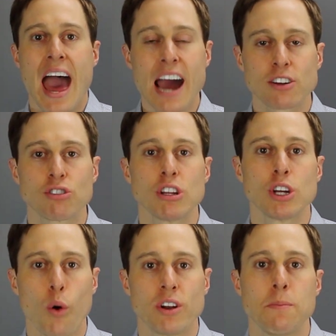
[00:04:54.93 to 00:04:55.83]
actually
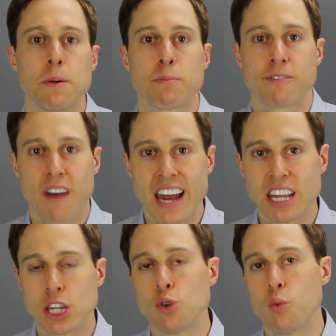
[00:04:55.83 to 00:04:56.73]
going to be
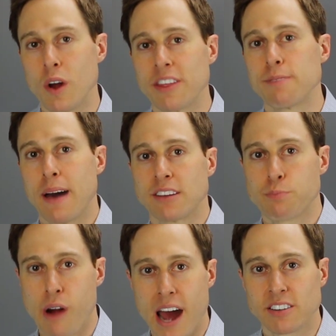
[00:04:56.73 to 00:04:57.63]
providing you with
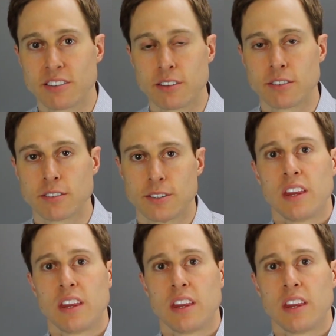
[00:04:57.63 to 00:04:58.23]
best practices.